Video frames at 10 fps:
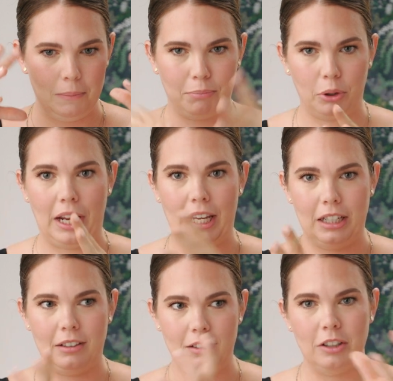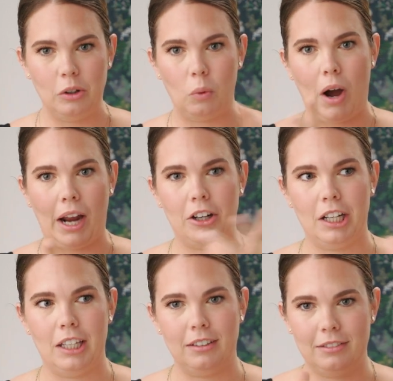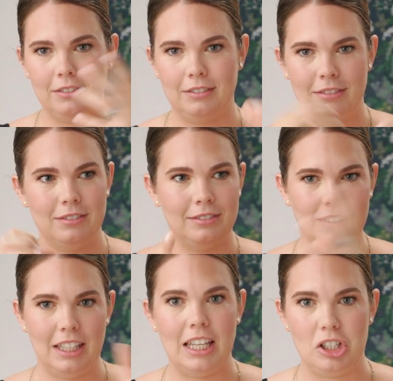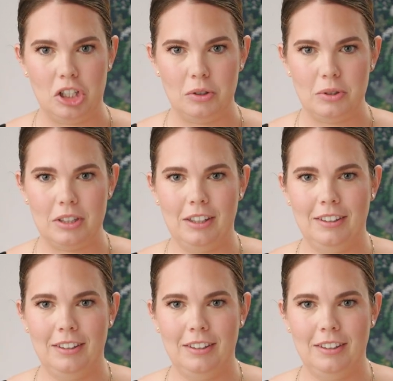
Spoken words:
brain wiring issues.